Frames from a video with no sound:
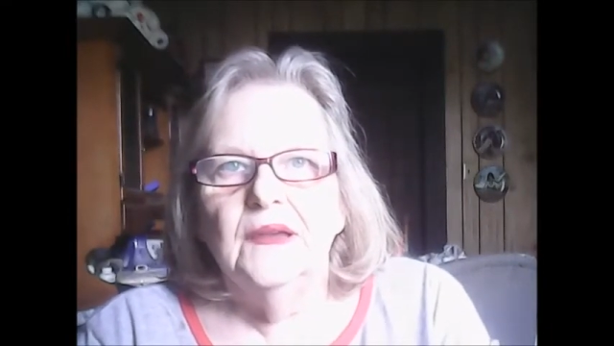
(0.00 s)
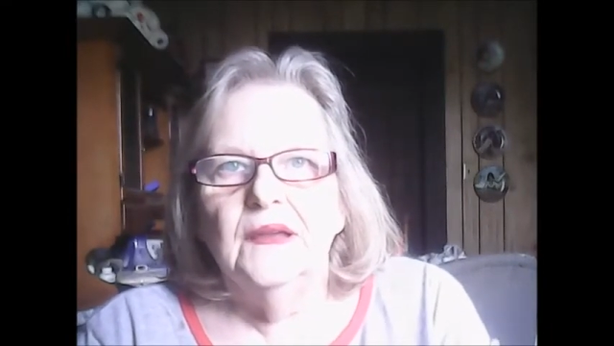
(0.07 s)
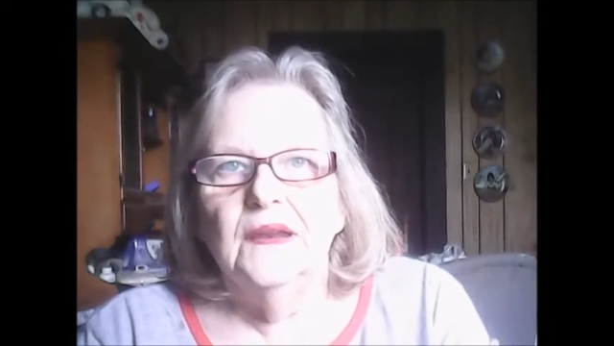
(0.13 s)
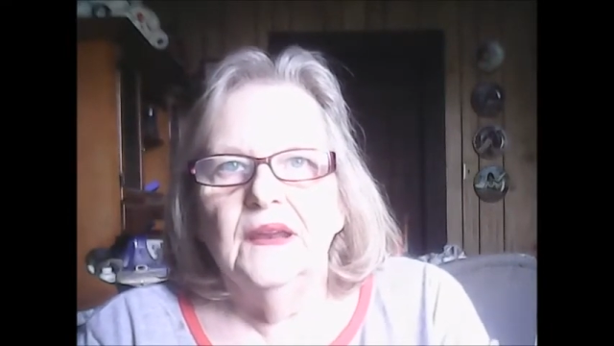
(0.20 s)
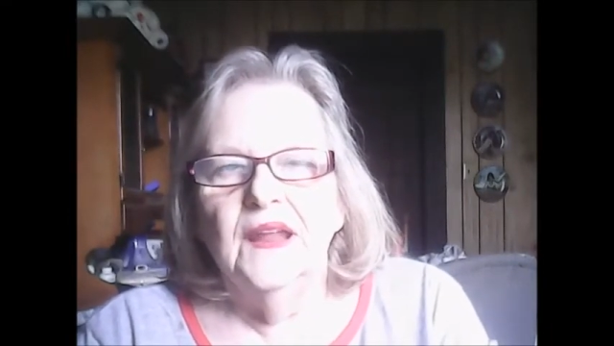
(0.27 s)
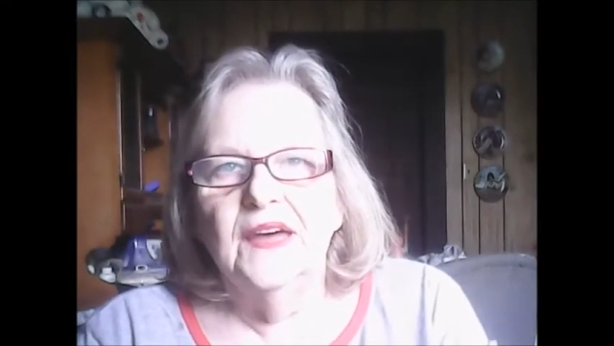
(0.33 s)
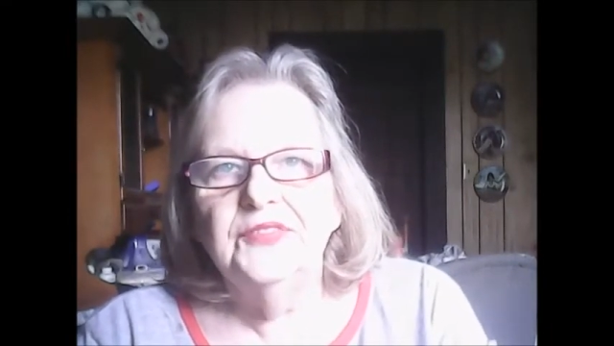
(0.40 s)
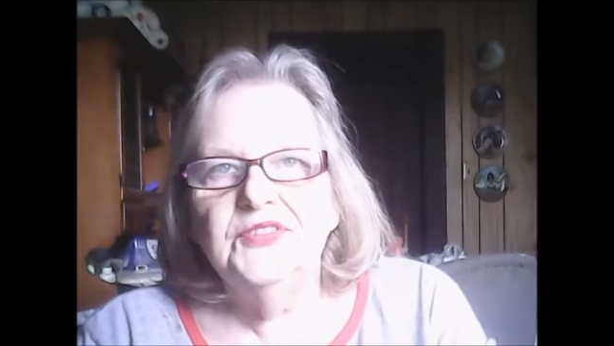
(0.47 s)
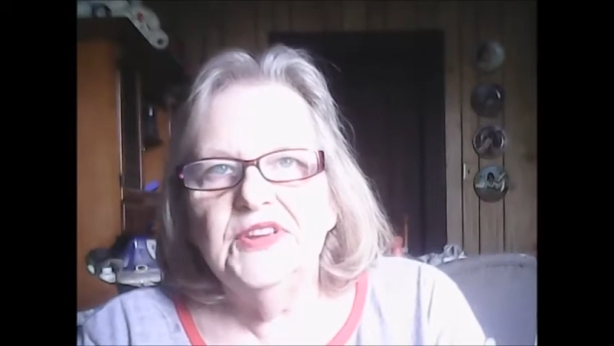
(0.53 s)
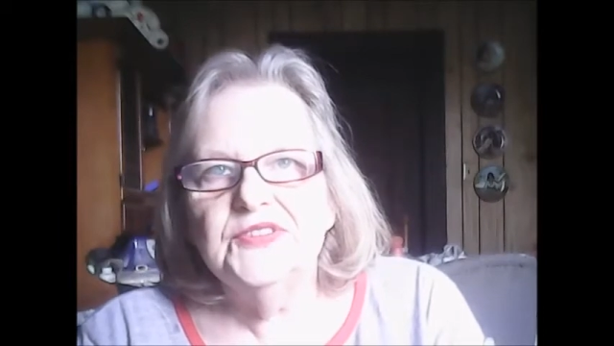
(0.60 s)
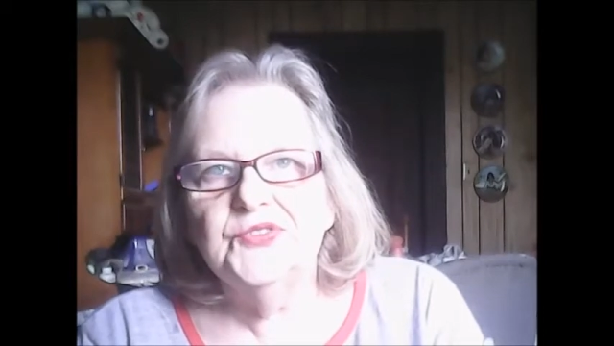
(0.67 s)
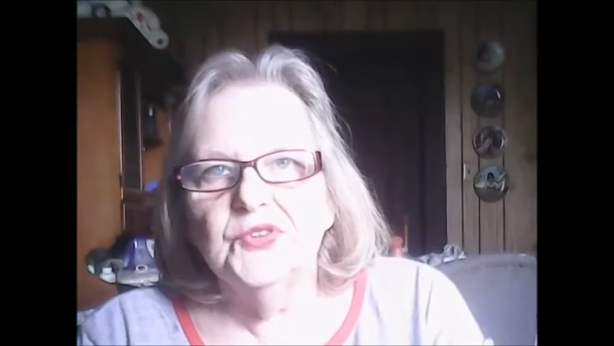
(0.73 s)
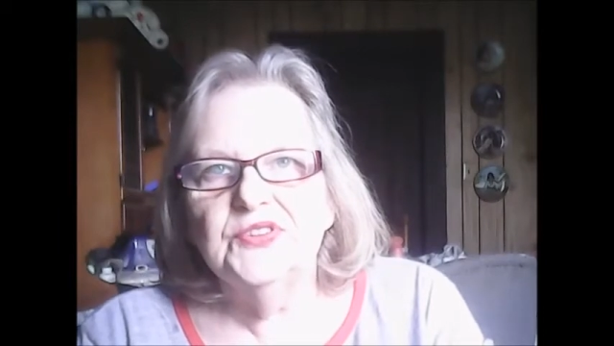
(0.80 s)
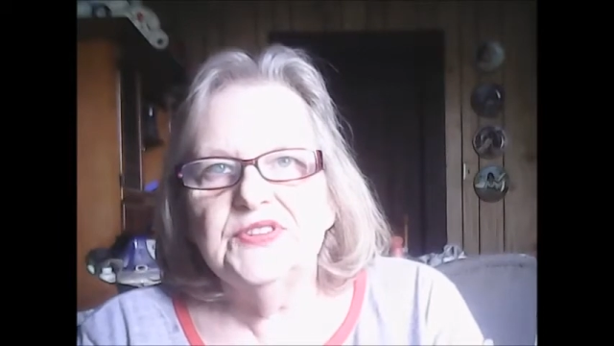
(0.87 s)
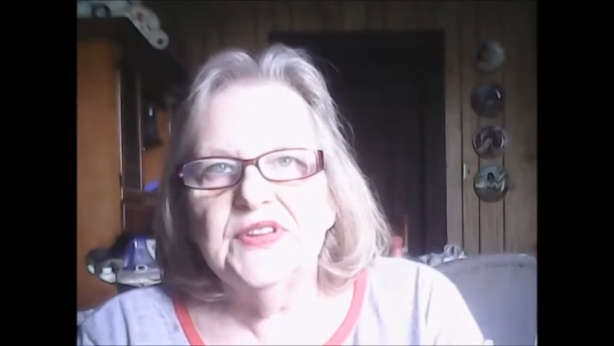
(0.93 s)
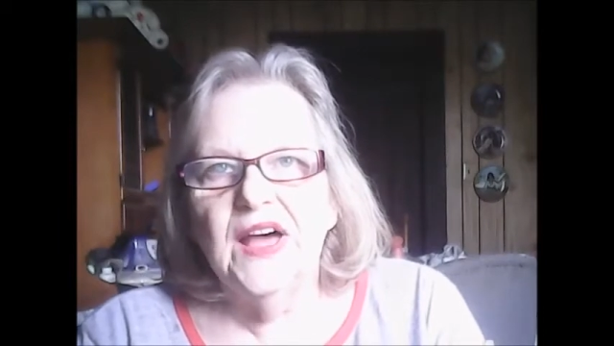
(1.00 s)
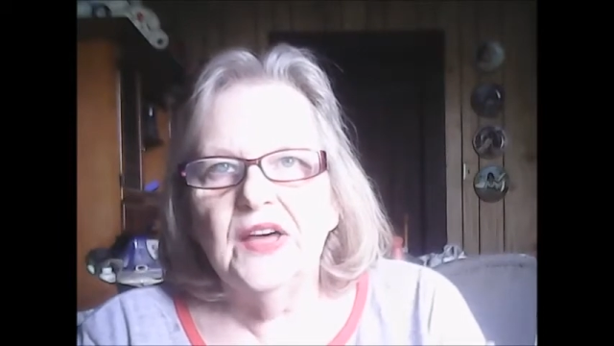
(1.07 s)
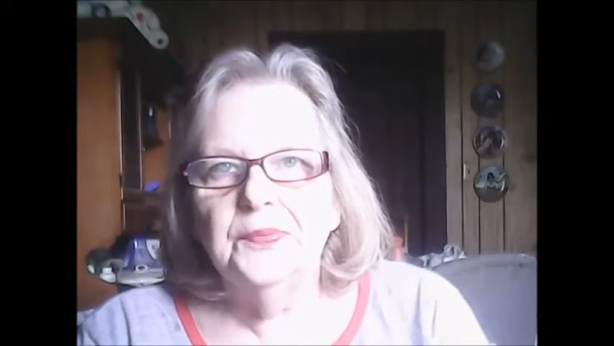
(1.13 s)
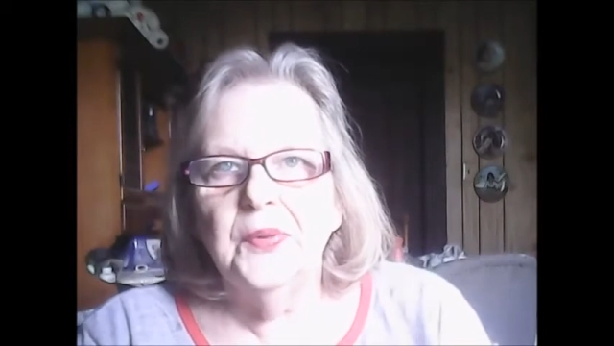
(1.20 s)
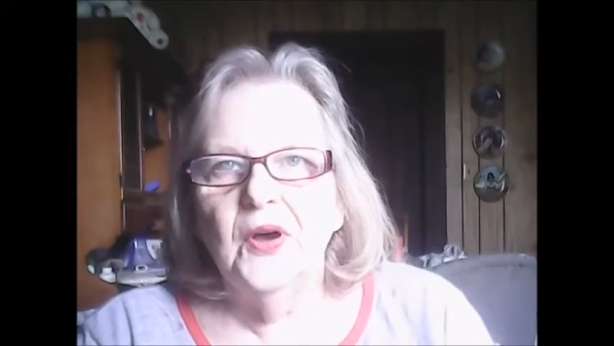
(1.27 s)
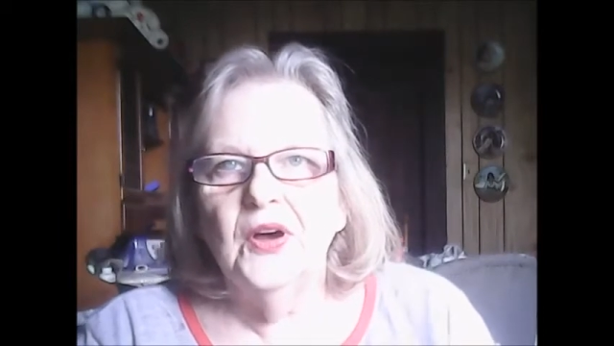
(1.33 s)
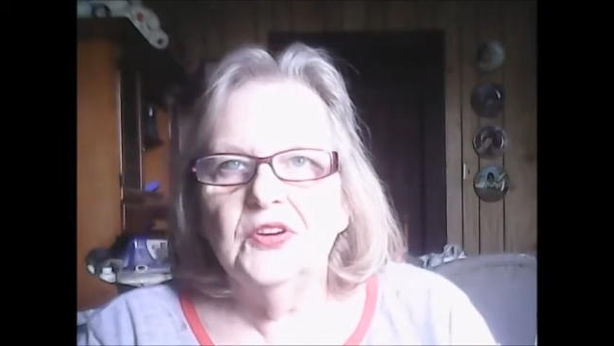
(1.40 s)
Lefties or
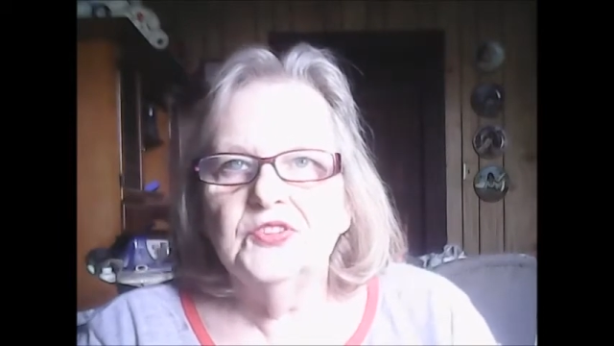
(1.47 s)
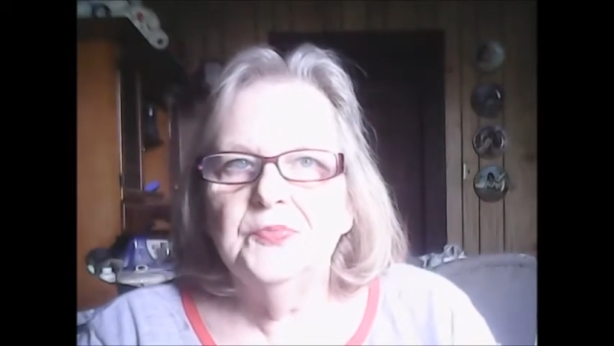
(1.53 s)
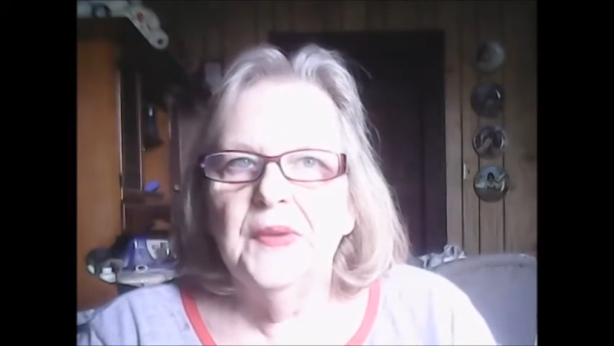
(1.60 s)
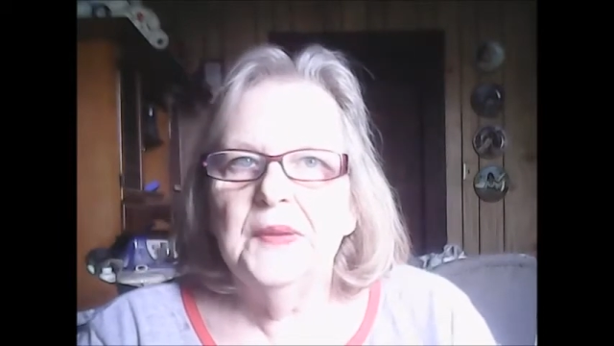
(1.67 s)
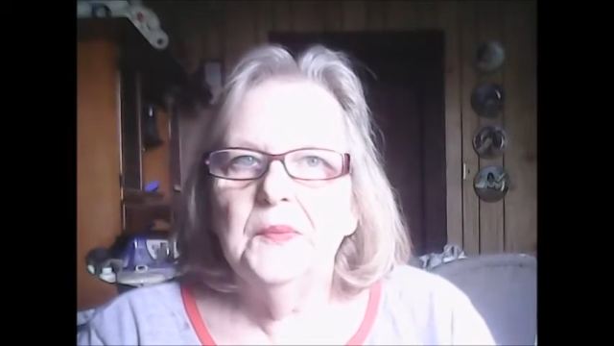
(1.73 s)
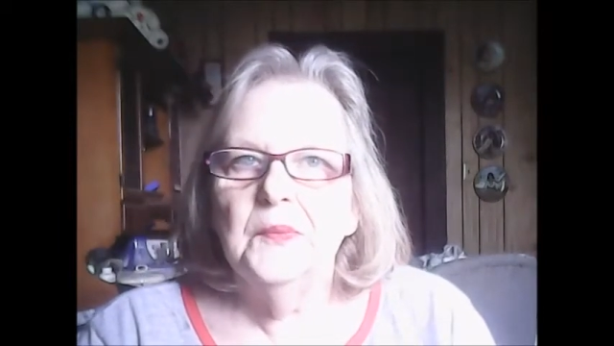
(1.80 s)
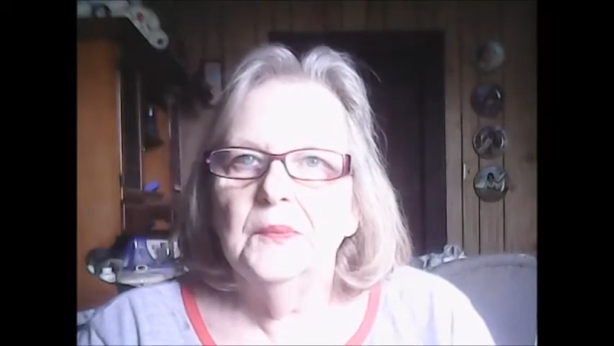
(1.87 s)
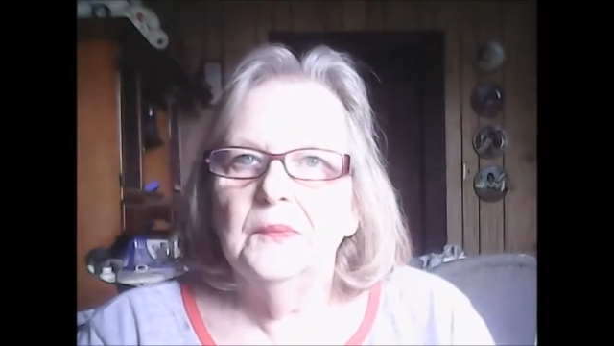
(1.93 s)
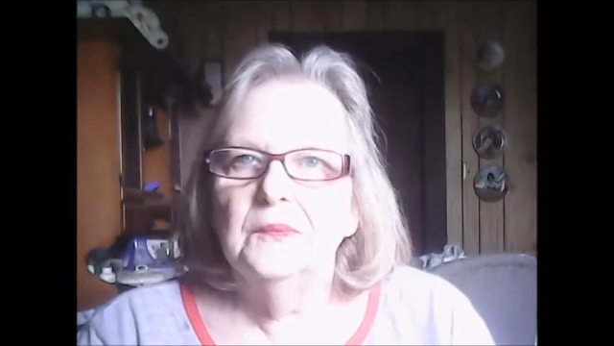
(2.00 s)
southpaws make